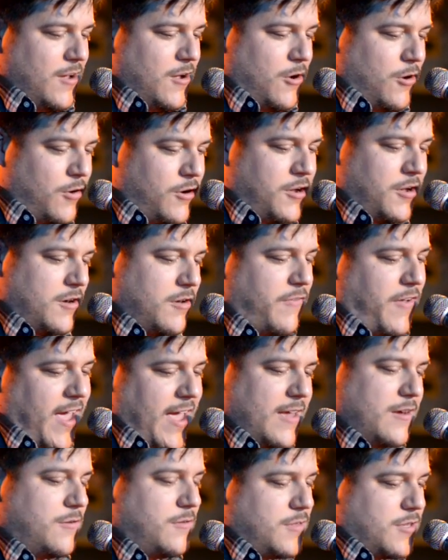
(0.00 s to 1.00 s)
who could have
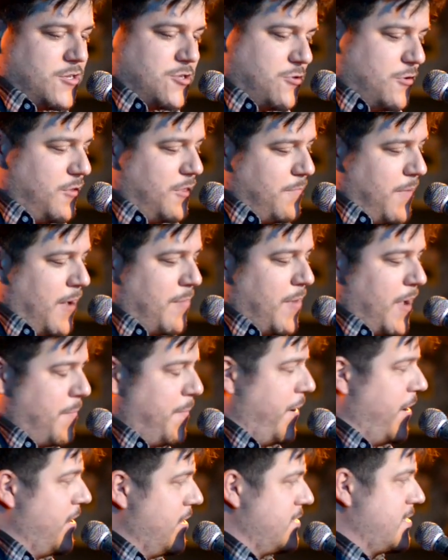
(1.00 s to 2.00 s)
handled the truth about my
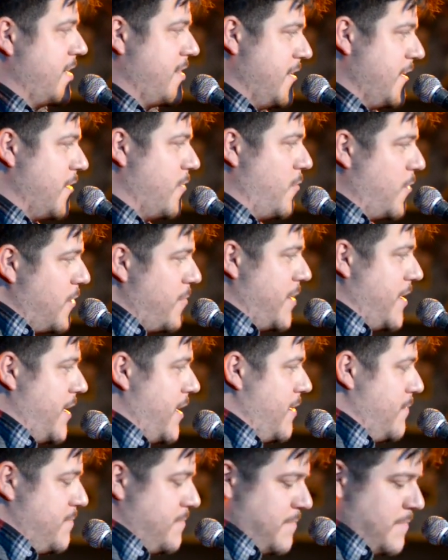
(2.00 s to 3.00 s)
parents, I think it would have been
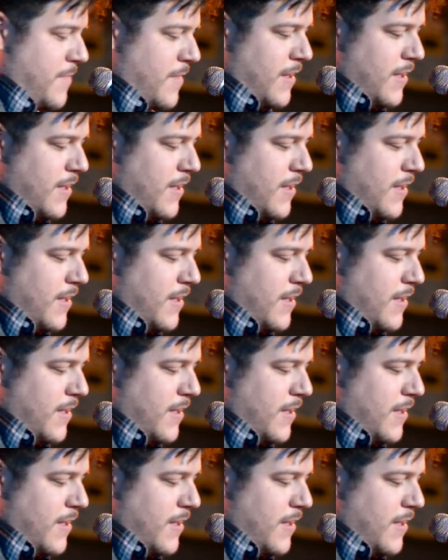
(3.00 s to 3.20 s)
him.